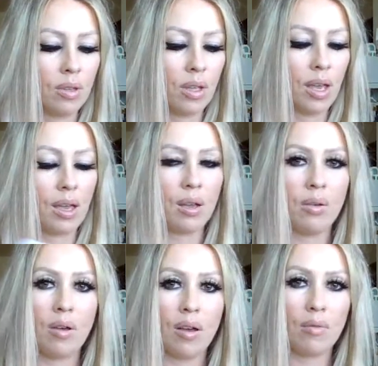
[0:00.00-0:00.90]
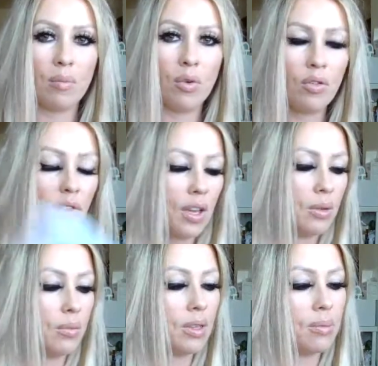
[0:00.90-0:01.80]
Okay, we have move
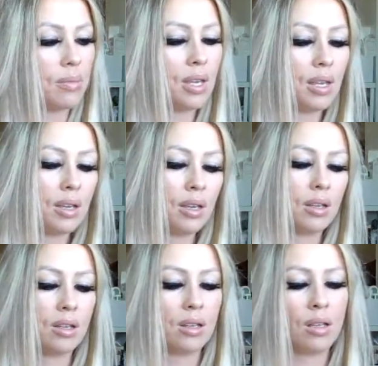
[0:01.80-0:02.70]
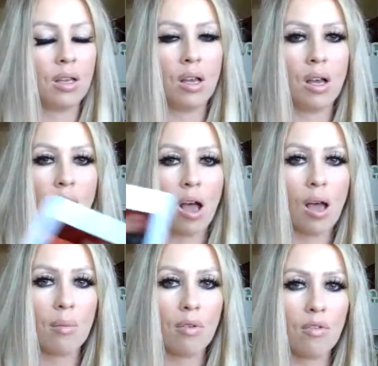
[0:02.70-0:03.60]
in with me.
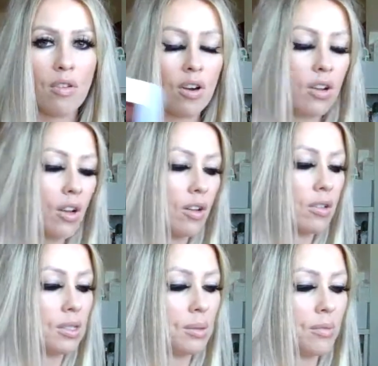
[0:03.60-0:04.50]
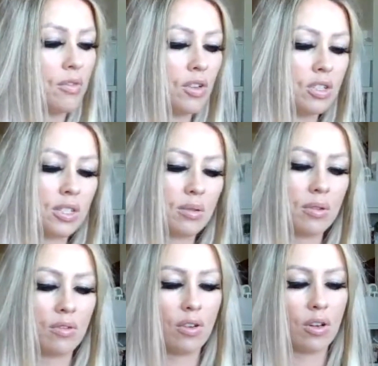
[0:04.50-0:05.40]
I'm a Virgo. Some of you are dealing with
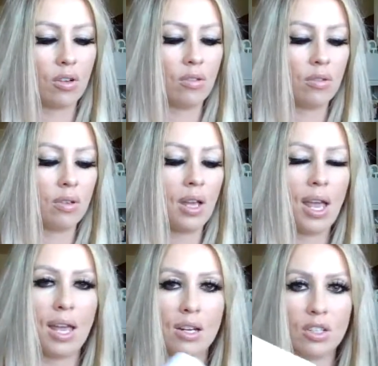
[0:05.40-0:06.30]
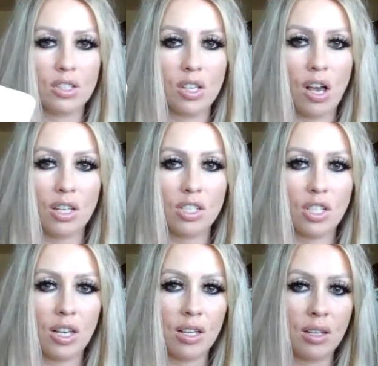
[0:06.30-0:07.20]
a Virgo. Haters talking
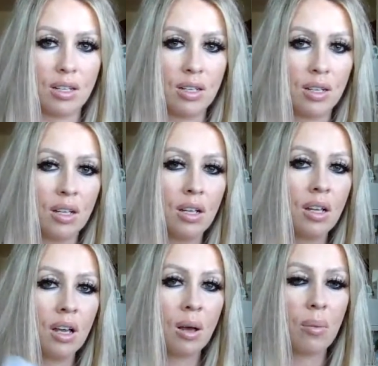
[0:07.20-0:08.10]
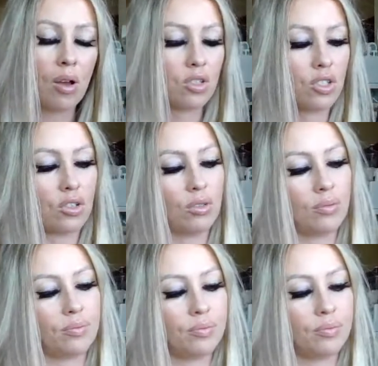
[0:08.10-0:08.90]
shit about you.